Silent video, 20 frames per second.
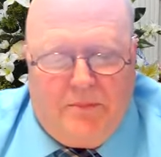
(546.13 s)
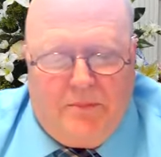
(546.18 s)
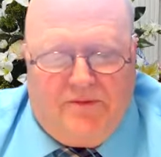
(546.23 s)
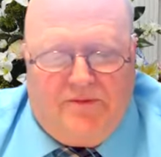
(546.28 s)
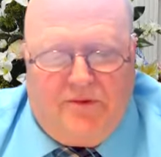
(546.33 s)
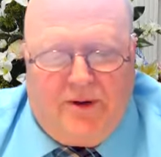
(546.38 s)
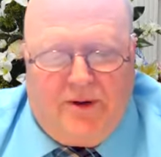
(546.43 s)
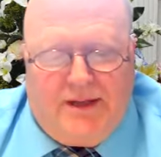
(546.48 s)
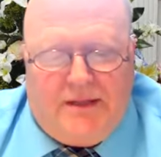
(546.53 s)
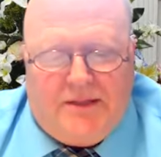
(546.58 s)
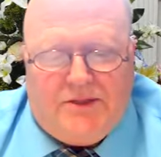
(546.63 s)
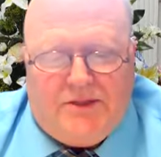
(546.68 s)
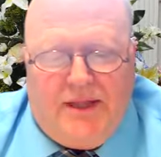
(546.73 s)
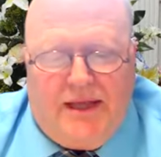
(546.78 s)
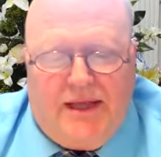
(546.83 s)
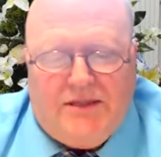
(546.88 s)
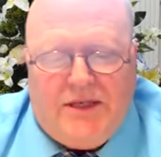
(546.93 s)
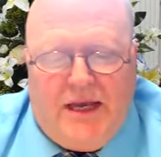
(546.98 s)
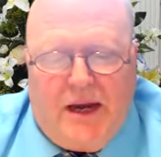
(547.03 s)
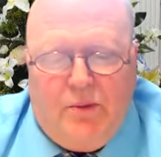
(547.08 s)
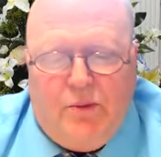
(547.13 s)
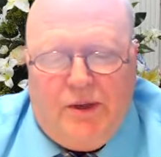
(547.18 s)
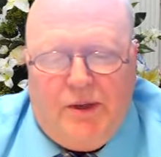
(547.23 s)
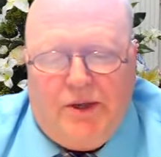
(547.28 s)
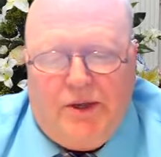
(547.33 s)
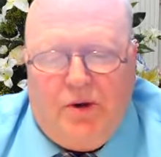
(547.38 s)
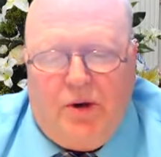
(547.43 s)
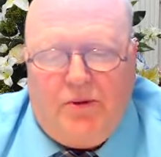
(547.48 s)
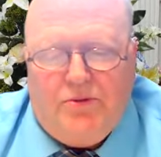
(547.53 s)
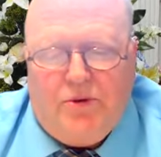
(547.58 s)
But friends, that's how we
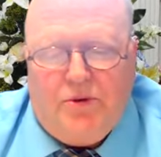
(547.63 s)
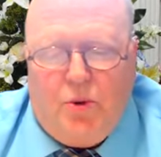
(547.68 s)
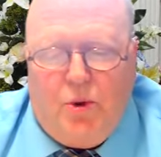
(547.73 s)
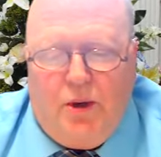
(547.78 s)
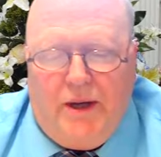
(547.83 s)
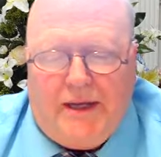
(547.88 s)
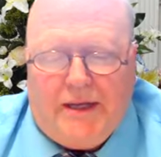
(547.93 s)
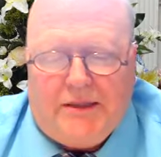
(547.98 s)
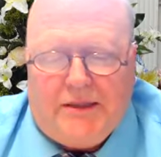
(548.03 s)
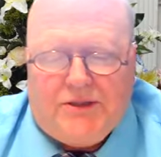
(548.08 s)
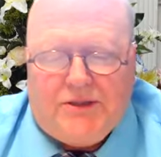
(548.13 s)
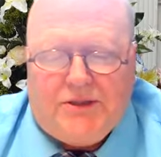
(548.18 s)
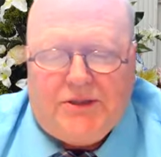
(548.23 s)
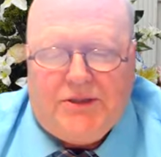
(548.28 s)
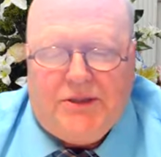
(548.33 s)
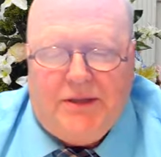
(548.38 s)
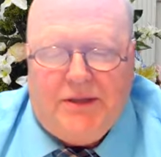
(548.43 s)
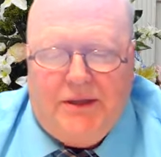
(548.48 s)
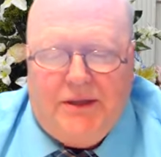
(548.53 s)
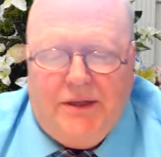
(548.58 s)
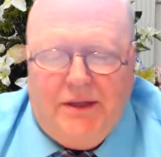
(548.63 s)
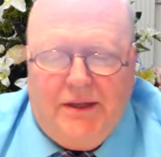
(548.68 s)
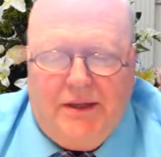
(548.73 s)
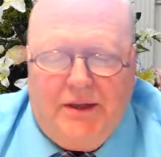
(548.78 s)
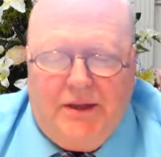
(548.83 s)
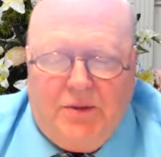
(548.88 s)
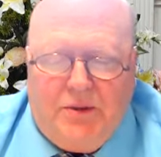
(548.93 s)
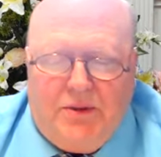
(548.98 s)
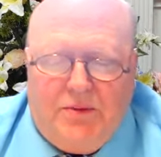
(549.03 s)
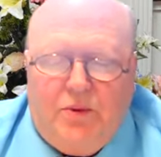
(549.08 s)
grow the quickest.
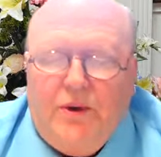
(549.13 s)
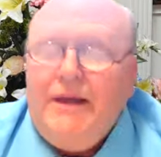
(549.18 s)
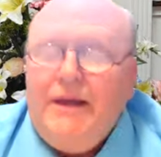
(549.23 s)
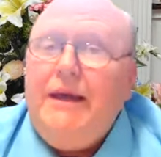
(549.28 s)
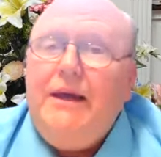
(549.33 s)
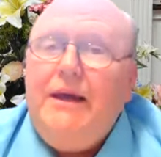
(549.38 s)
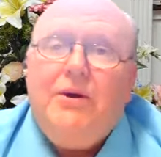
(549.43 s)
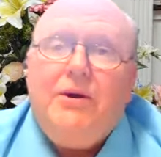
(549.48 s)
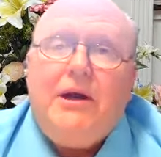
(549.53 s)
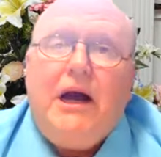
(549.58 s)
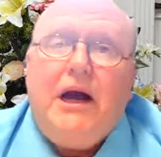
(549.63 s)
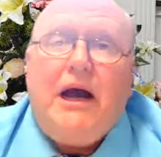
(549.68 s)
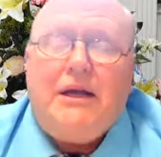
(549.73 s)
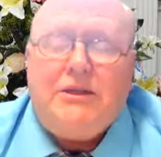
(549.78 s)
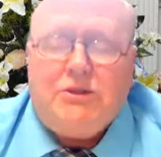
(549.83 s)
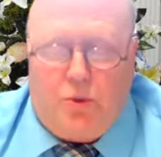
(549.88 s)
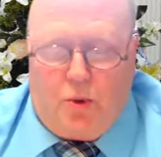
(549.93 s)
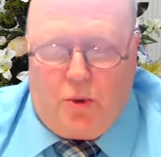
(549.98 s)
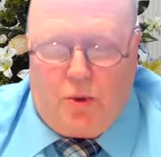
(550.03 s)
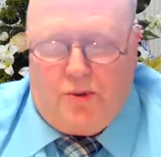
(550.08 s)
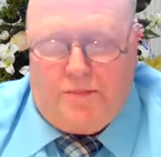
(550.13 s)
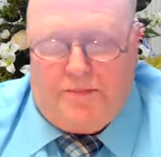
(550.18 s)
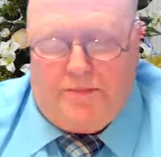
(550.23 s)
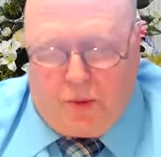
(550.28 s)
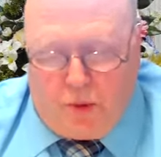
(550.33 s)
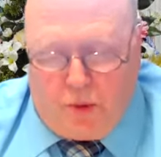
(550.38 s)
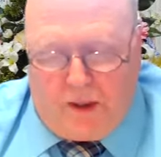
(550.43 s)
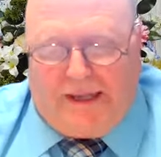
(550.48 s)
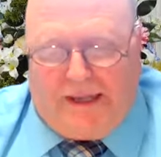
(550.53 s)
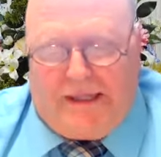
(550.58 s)
When we hear God's
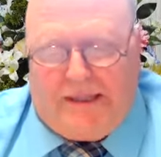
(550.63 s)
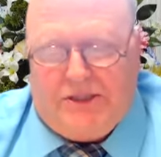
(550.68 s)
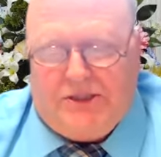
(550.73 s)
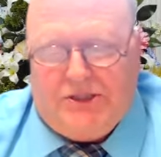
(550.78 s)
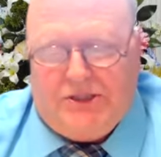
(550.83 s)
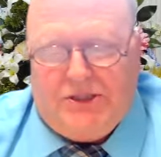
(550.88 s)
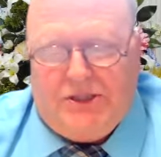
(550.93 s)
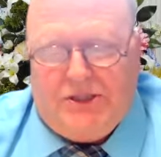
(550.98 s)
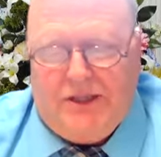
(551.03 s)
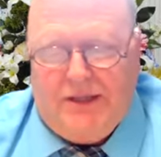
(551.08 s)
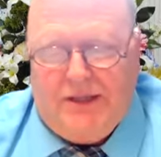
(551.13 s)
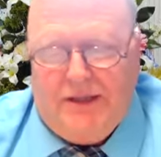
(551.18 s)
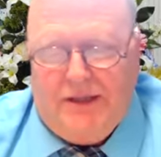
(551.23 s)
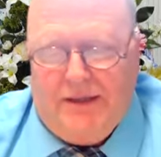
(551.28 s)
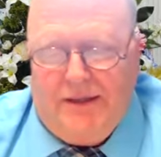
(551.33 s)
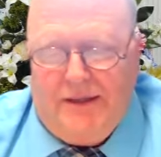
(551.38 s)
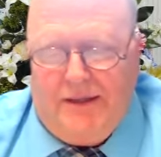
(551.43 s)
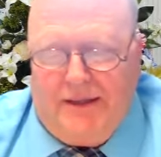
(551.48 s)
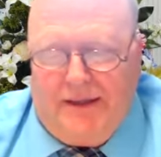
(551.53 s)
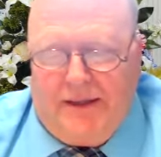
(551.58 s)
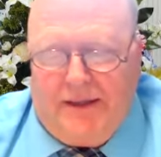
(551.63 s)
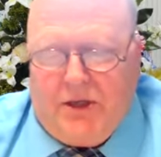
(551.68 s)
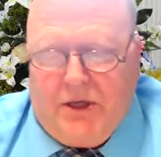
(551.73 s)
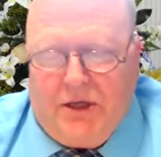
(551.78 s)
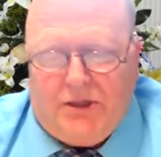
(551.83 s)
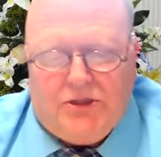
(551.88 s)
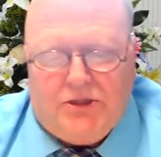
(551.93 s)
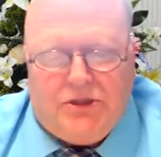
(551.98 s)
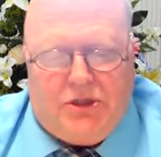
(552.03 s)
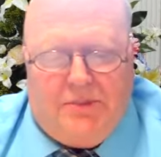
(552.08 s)
Word preached, it
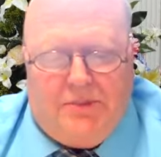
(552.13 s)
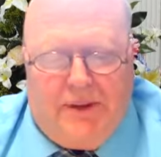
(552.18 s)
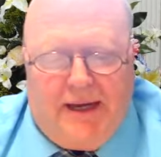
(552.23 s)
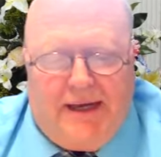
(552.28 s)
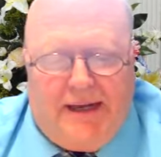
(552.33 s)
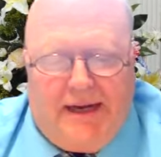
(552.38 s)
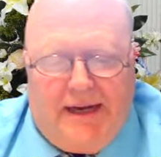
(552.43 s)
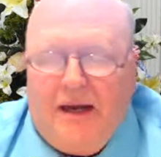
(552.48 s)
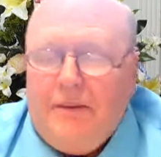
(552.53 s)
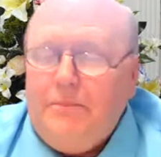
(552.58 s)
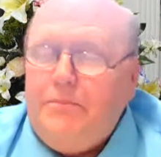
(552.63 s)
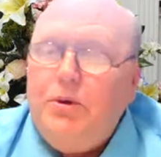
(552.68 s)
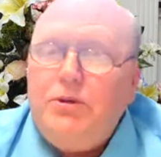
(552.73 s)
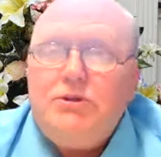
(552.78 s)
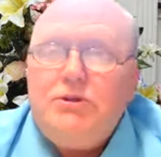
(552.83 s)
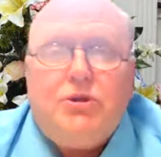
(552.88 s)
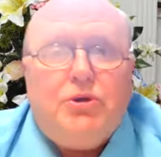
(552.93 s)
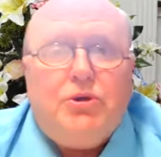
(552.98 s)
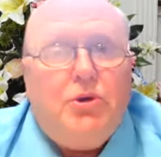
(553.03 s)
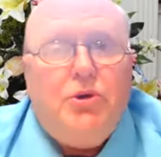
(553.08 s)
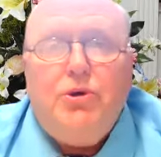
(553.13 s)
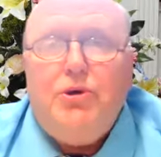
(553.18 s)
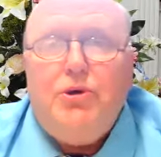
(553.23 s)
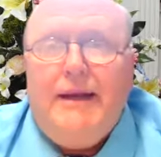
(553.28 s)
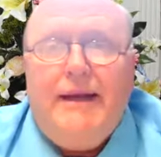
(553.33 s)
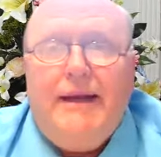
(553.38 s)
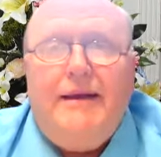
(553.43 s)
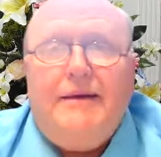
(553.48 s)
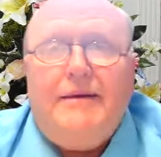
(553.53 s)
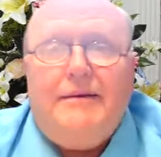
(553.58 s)
cuts the bad out, puts the
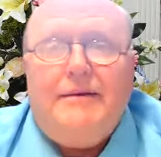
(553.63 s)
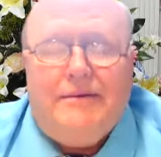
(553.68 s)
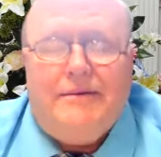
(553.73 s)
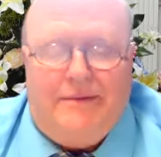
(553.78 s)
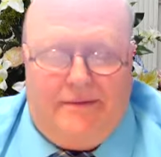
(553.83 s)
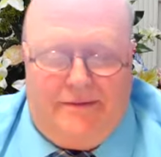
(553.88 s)
good in.